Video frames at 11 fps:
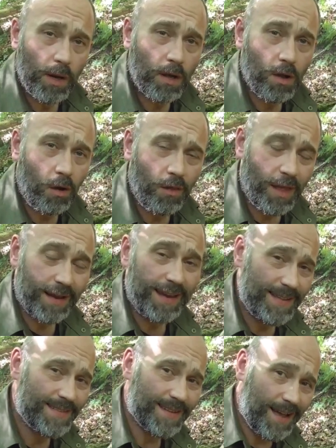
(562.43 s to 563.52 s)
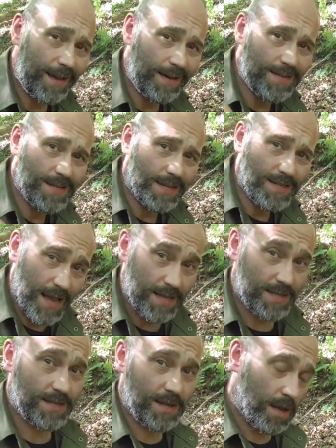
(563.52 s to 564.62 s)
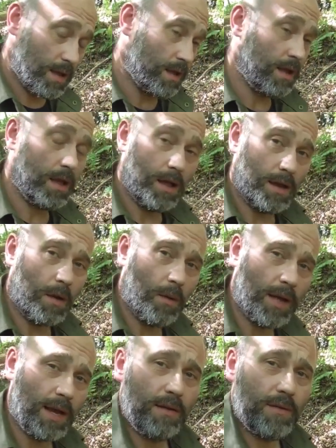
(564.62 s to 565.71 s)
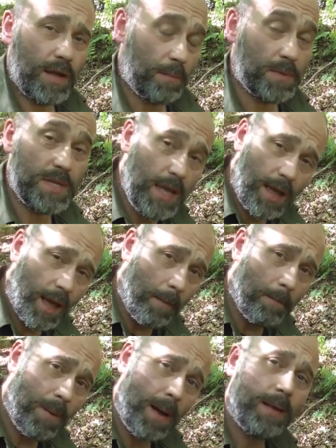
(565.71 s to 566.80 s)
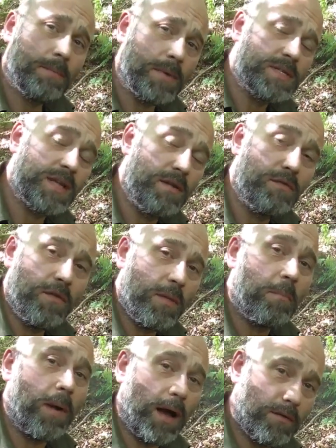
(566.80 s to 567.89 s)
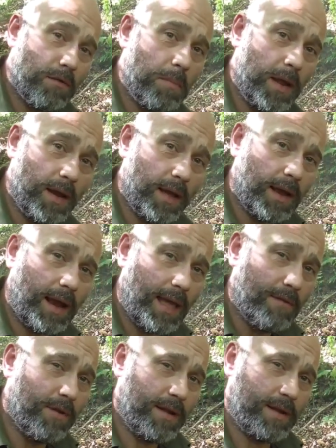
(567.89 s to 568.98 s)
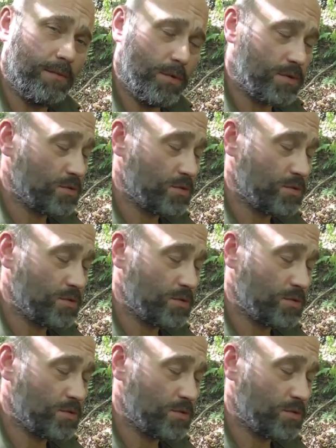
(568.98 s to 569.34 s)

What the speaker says: We'll call that lit and a success. Now I can have a cup of tea and pat myself on the back for being a clever little